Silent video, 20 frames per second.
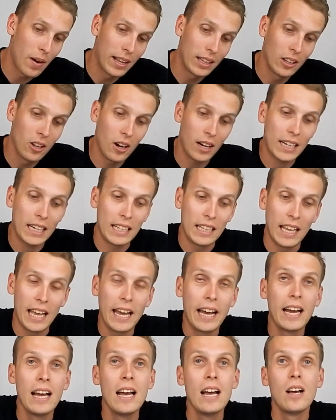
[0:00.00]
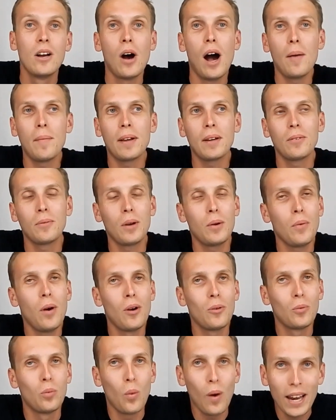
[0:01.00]
we got so unlucky there. I
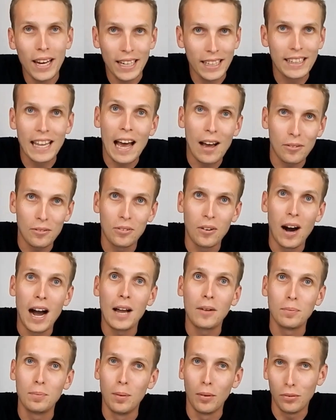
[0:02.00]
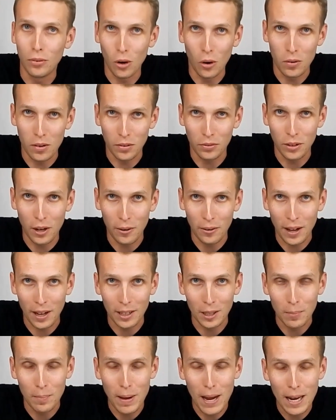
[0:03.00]
mean, we weren't winning that fight before we
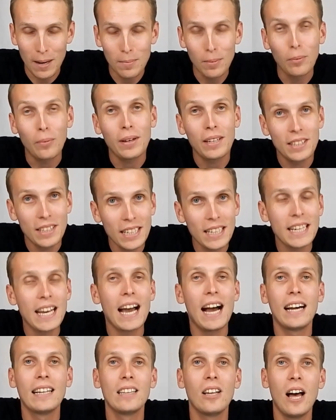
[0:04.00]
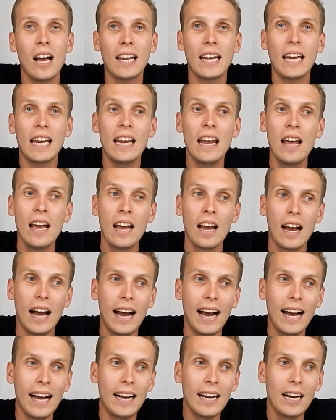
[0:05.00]
fell down the pit, but we did get
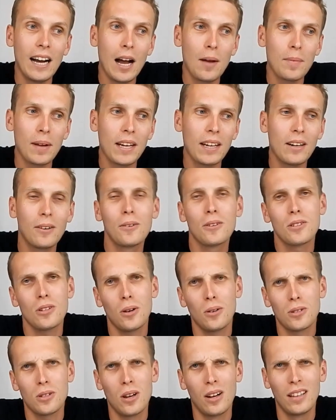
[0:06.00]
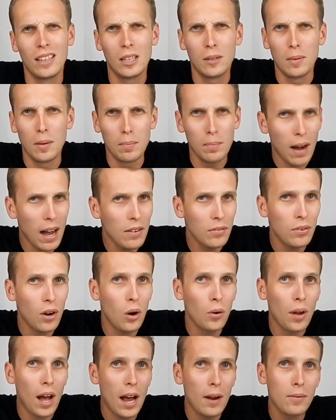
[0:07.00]
unlucky. Uh, I mean, it was also a little
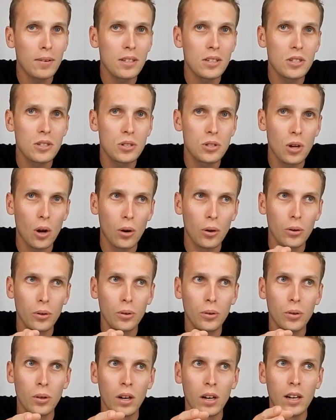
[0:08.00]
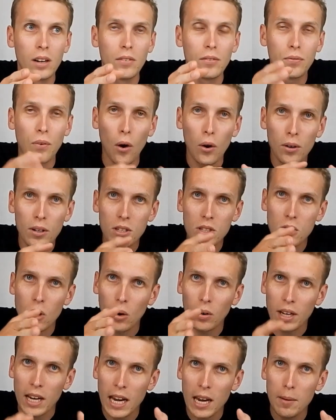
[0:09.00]
bit my fault. I was so
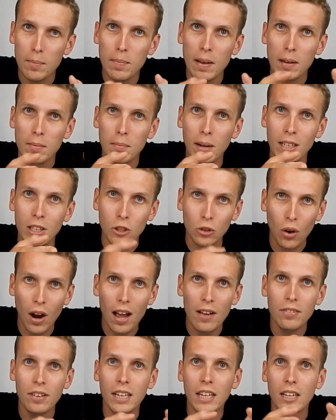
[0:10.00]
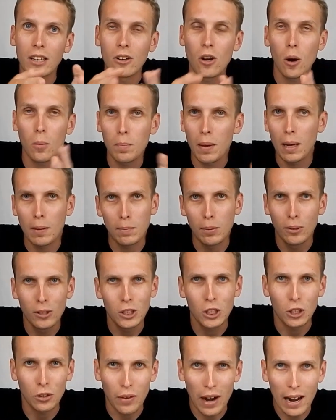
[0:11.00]
focused on him and my driving and
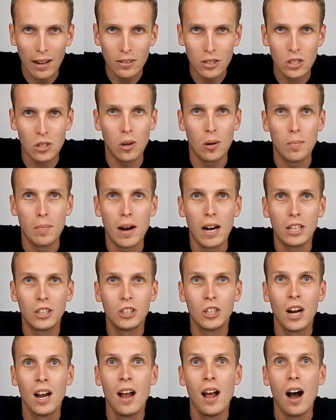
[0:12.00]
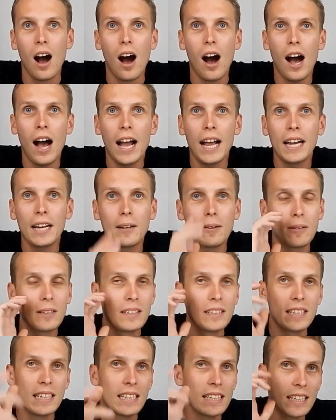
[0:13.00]
not being pushed around so much,
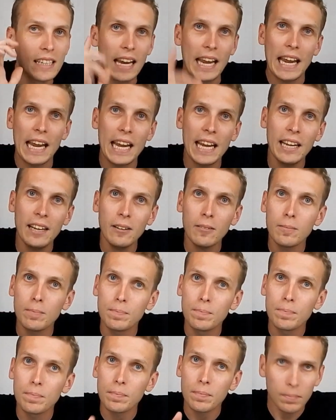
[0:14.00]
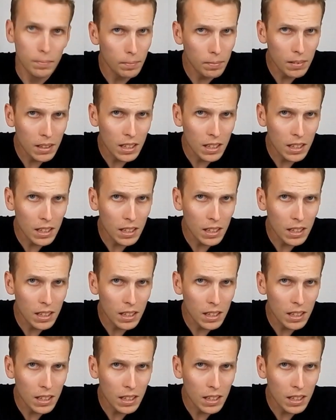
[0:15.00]
I didn't hear